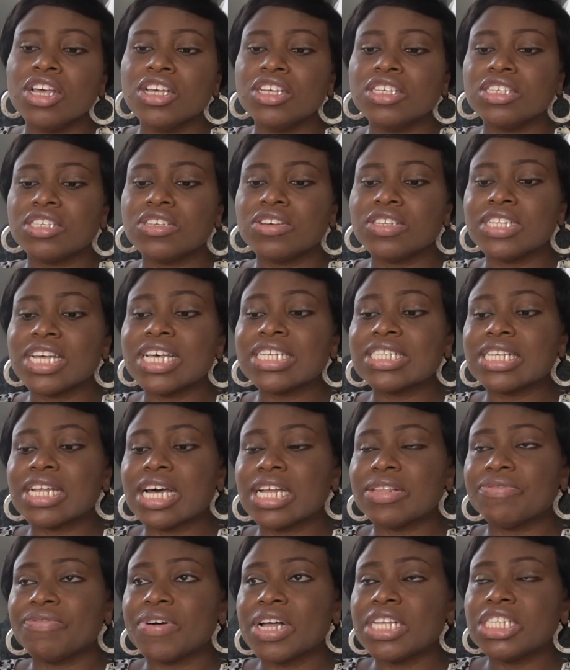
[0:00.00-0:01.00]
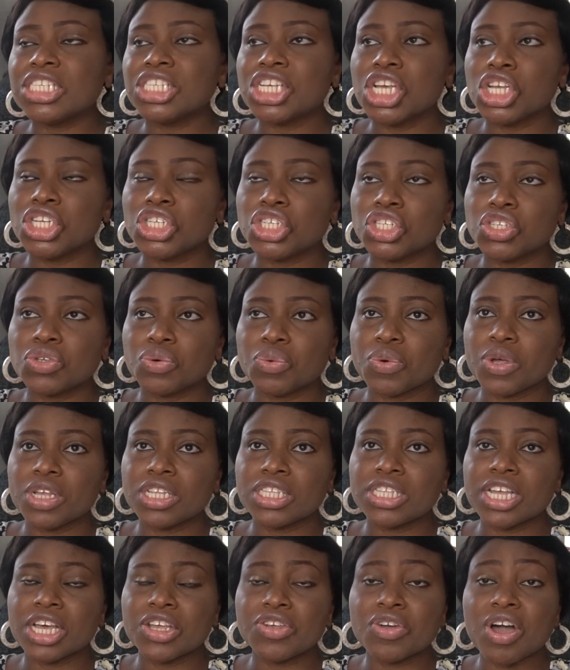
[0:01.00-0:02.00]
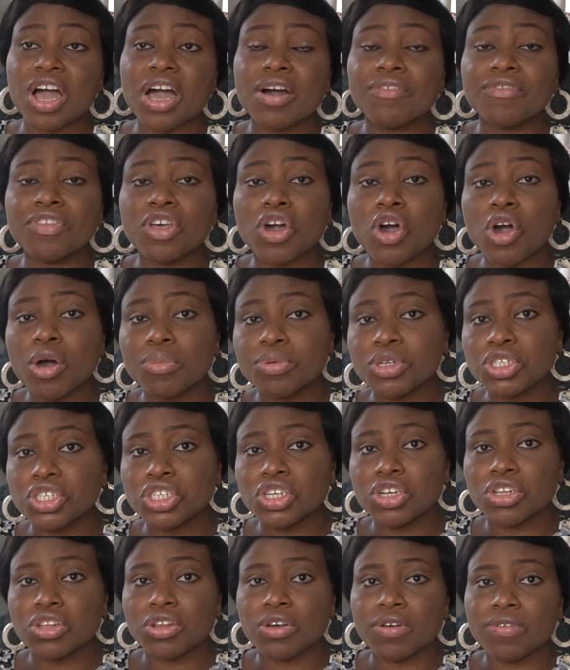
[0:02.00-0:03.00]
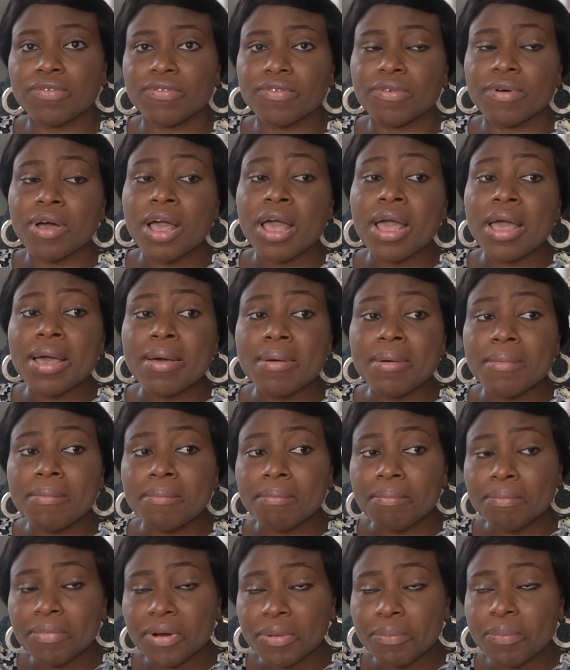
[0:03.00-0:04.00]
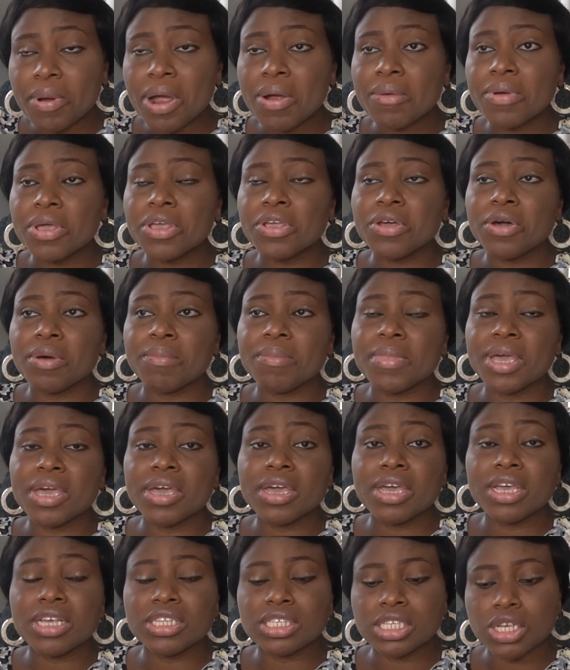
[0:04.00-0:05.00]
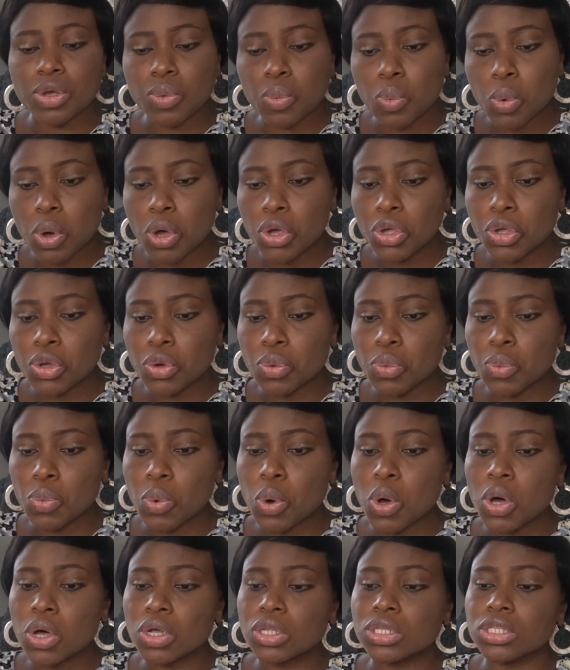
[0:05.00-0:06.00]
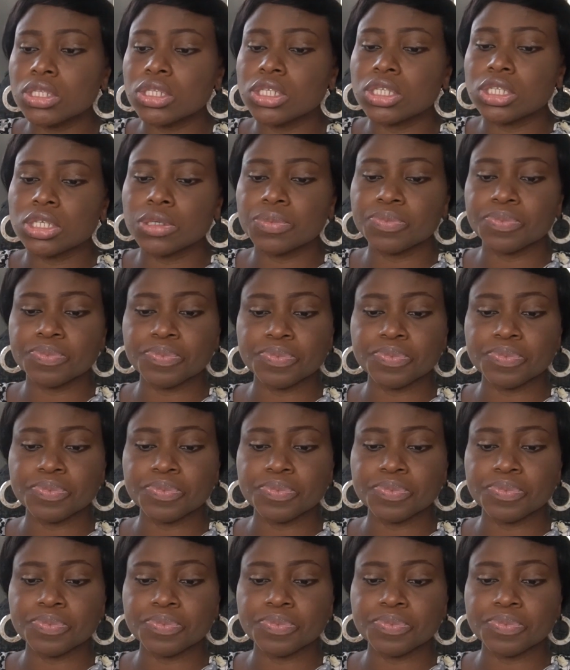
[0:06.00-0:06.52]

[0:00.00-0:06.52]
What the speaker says: So that's an advantage to it, that you have the option of preparing your meal, eating what you want,